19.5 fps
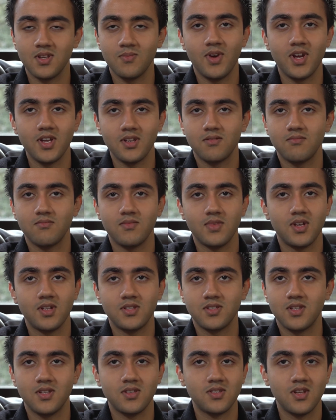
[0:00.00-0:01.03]
in my
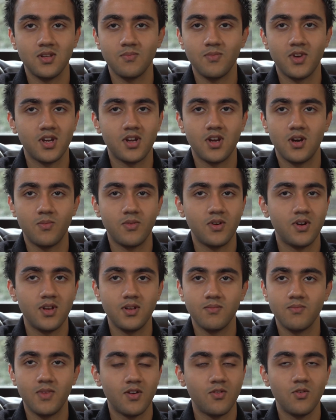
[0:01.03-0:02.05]
it sits in my cupboard in my